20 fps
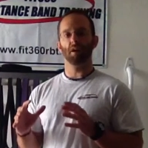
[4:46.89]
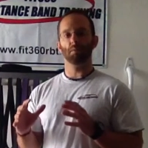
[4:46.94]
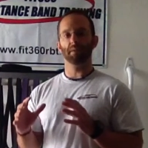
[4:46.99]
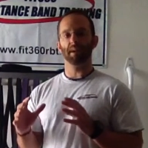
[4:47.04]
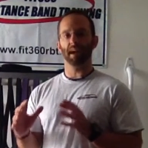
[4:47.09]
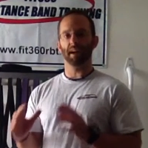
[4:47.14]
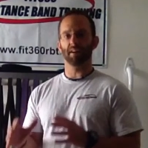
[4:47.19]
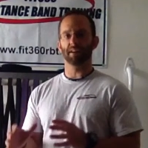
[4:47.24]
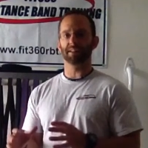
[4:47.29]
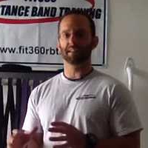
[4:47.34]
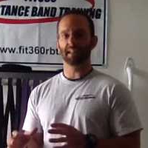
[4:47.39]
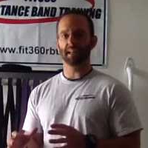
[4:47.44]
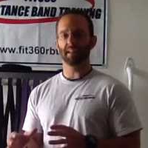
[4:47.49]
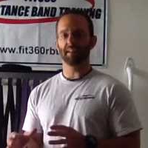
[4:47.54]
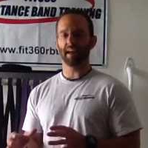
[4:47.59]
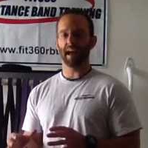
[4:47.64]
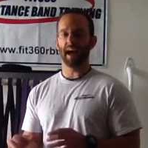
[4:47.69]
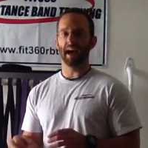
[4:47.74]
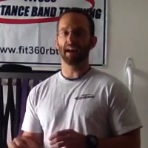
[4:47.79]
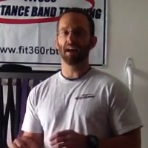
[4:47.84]
guarantee
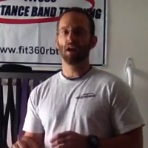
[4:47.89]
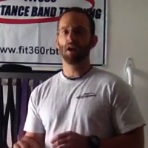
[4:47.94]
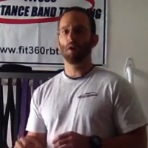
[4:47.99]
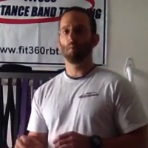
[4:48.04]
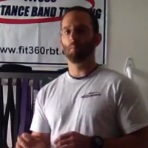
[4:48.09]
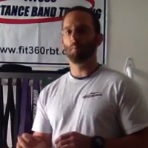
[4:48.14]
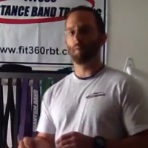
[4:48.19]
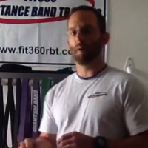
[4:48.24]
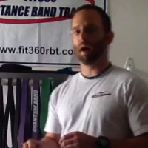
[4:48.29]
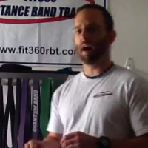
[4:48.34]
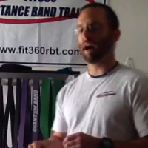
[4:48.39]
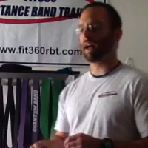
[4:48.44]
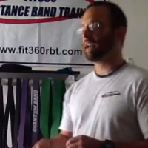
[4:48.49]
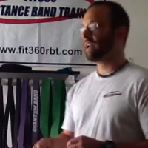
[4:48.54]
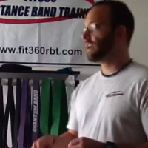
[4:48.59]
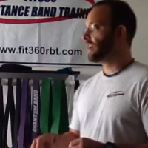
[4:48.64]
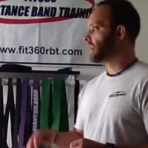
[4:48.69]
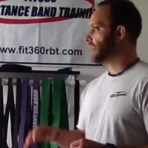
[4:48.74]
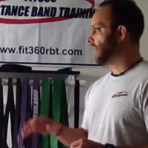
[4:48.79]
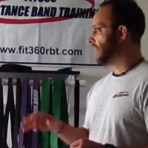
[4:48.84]
that,
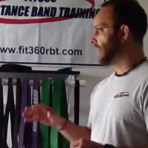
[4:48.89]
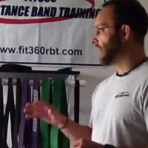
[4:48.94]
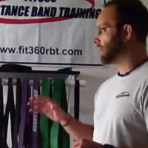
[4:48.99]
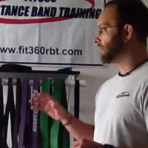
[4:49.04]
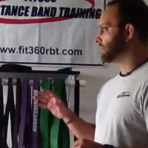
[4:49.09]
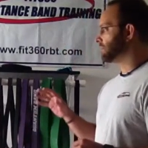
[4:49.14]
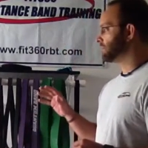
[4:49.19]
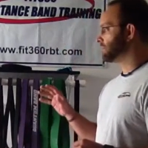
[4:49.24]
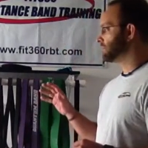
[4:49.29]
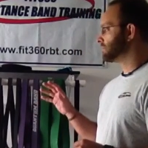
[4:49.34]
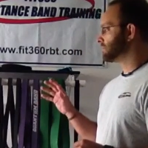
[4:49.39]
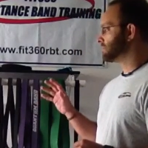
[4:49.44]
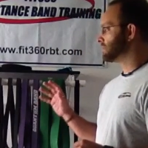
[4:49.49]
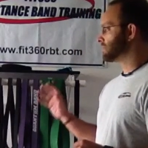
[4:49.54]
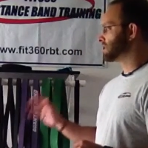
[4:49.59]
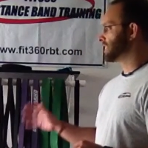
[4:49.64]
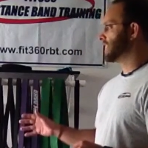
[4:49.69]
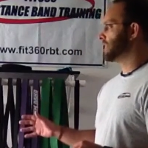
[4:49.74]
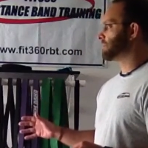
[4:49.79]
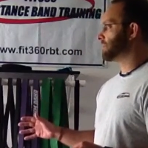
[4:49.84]
but
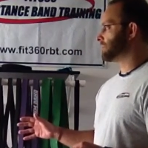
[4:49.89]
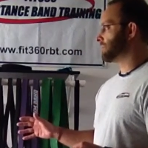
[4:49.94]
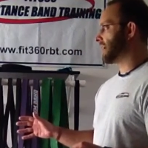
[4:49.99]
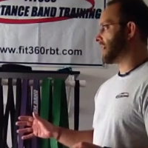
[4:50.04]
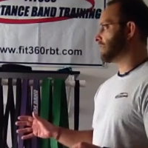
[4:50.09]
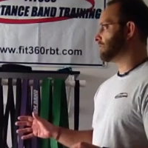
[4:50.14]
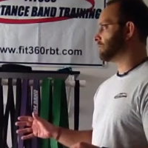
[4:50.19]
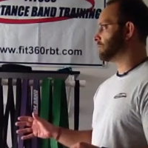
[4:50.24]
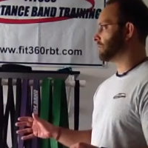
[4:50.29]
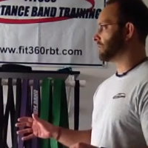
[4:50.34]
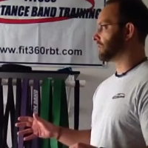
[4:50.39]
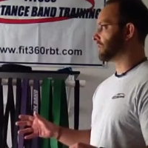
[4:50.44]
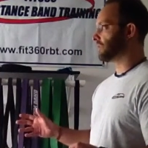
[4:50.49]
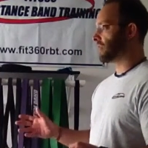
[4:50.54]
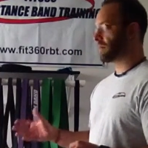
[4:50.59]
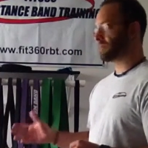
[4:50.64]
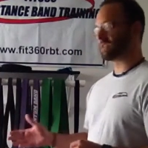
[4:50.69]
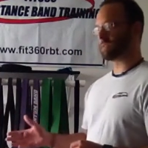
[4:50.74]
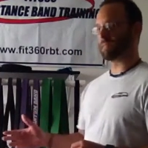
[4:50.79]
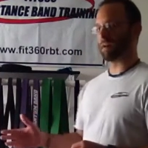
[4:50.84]
just keep in mind, rule of
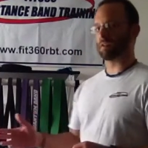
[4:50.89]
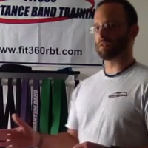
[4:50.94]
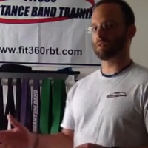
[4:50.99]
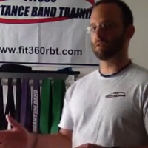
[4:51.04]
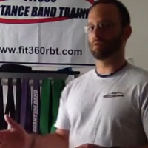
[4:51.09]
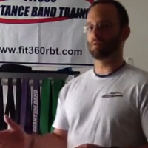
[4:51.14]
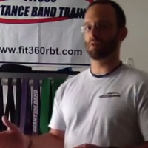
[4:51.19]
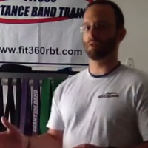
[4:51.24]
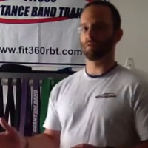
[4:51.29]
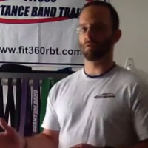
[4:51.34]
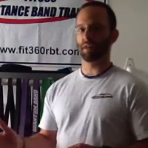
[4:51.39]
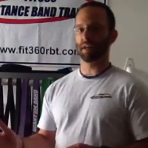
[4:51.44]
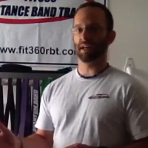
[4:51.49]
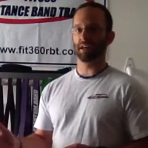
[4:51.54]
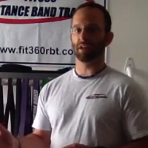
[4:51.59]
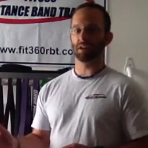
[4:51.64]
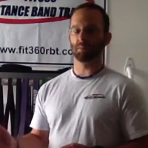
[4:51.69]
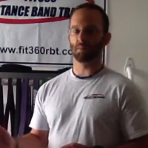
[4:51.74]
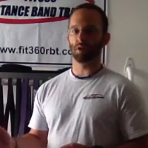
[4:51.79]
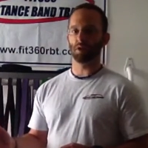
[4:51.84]
thumb is about 2 to 3
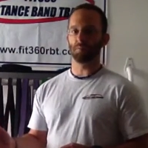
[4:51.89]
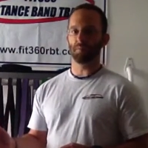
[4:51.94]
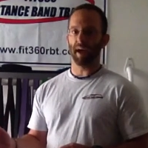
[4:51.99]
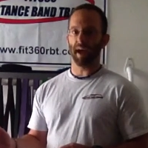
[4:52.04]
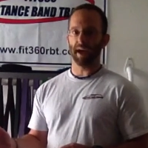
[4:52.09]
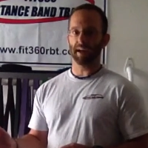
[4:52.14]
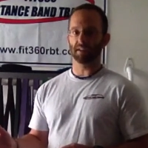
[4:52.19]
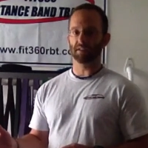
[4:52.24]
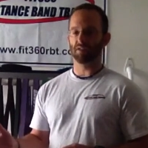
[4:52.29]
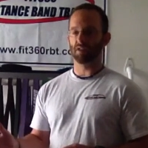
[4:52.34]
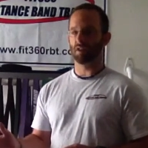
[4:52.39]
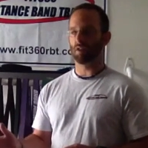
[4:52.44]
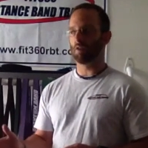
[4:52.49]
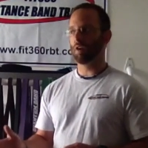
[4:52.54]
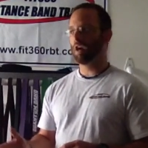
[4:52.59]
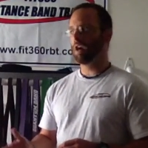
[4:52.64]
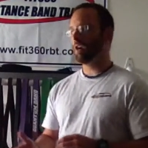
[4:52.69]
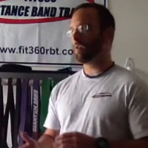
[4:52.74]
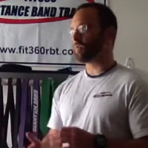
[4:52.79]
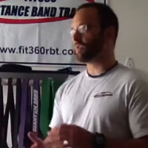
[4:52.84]
years per band. So
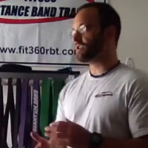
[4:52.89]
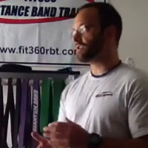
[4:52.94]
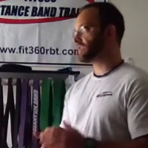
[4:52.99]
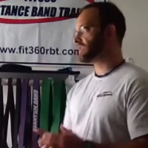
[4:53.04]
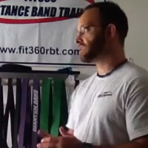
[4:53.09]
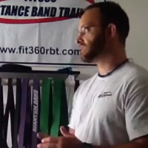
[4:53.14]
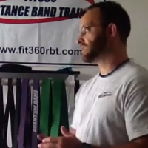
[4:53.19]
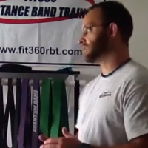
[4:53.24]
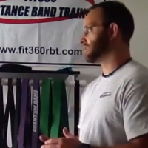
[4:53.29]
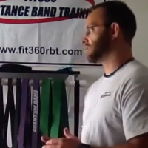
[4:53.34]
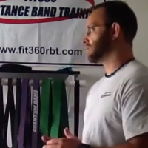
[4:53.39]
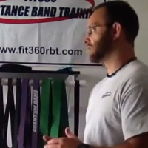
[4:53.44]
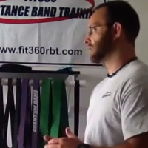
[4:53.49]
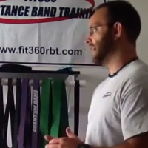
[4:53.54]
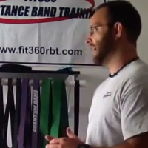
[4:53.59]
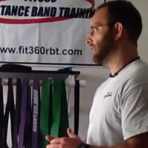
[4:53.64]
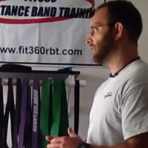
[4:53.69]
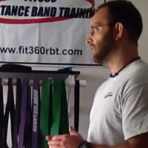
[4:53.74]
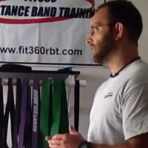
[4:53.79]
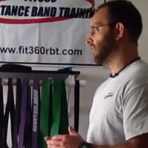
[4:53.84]
when you consider
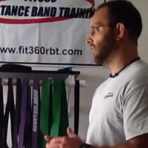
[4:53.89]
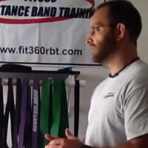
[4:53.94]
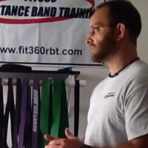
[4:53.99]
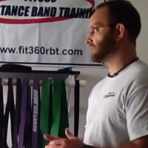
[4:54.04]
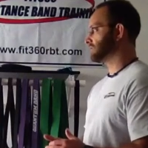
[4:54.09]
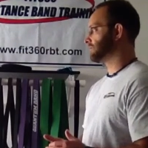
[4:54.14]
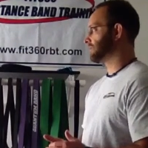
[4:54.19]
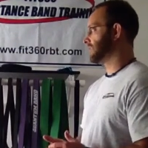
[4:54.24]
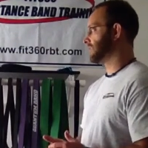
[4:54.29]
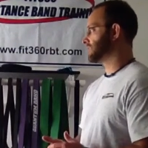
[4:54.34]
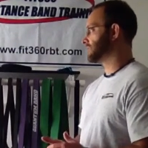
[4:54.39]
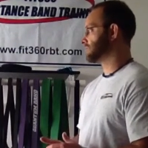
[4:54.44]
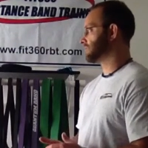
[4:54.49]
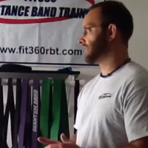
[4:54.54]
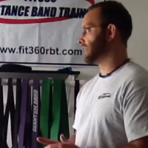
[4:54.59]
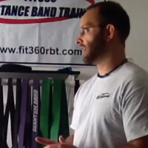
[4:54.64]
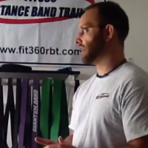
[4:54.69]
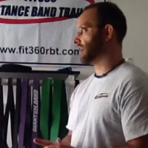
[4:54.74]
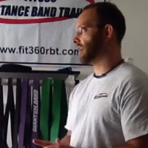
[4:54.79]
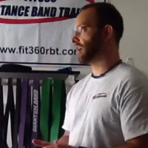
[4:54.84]
how cost effective
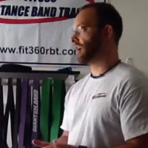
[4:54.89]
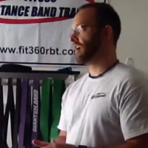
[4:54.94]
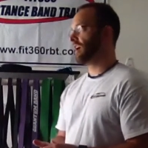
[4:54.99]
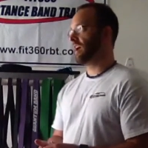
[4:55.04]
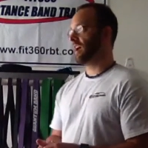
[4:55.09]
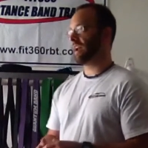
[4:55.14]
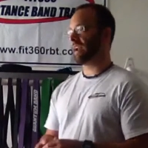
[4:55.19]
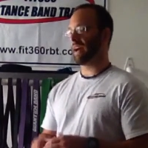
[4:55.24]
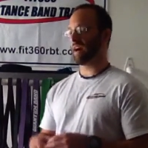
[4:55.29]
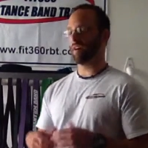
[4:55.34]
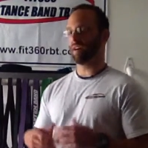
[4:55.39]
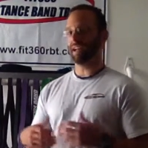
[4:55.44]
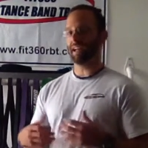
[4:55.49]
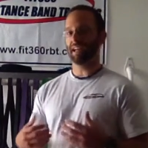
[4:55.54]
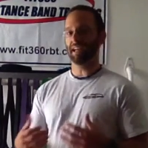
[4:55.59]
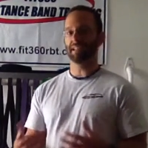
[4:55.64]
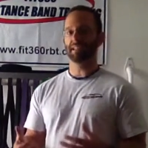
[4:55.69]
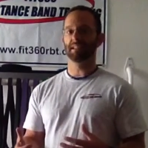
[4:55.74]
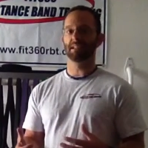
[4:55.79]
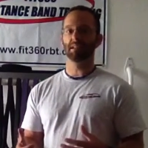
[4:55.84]
they are and how
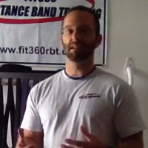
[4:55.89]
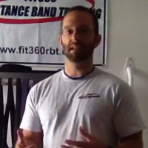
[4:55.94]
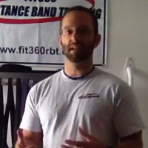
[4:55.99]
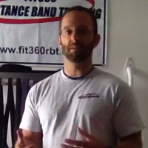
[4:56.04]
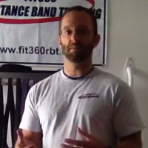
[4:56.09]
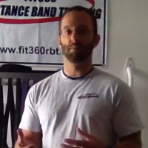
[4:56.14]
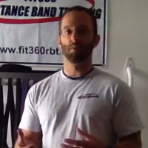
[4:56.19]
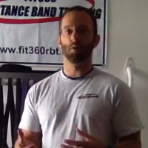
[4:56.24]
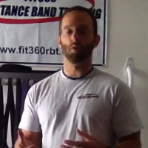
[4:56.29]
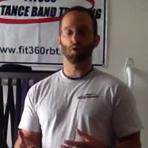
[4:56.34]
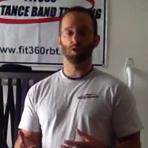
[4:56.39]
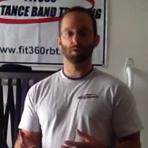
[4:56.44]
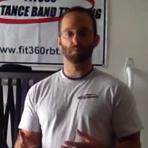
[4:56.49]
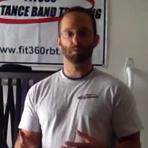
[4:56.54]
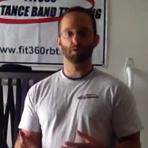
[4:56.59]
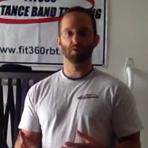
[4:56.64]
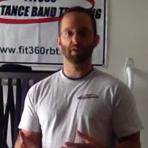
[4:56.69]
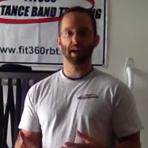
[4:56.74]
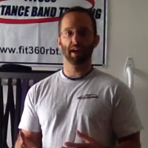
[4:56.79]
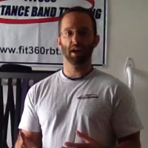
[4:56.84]
easily
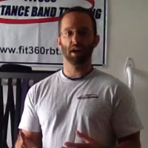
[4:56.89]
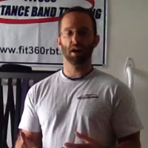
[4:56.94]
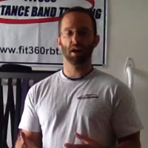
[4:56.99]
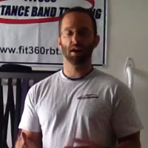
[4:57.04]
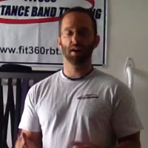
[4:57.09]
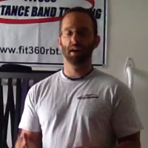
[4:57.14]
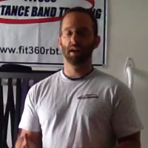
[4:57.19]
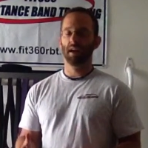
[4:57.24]
portable they are,